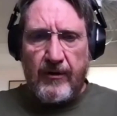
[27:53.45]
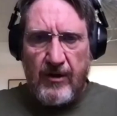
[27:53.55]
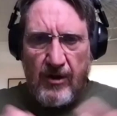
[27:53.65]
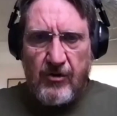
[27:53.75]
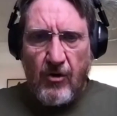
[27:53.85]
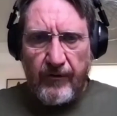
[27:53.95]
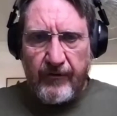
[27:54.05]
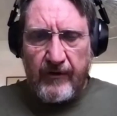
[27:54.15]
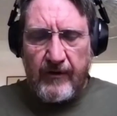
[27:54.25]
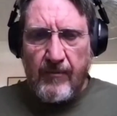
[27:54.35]
It is
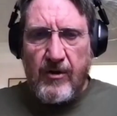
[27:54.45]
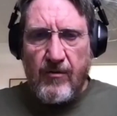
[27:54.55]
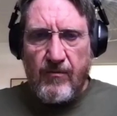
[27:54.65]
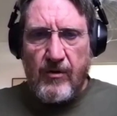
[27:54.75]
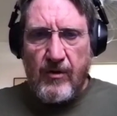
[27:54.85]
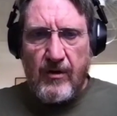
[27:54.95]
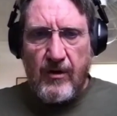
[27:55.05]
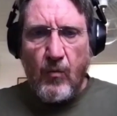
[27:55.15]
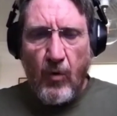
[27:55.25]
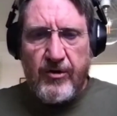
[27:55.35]
content. I
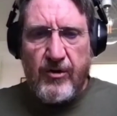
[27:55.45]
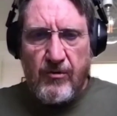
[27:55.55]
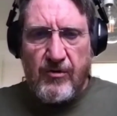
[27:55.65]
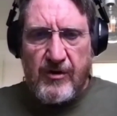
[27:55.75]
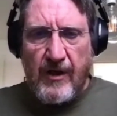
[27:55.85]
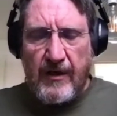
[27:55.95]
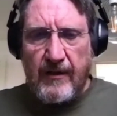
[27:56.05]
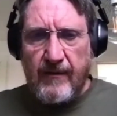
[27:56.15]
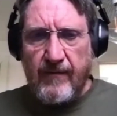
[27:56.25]
mean, what are you saying?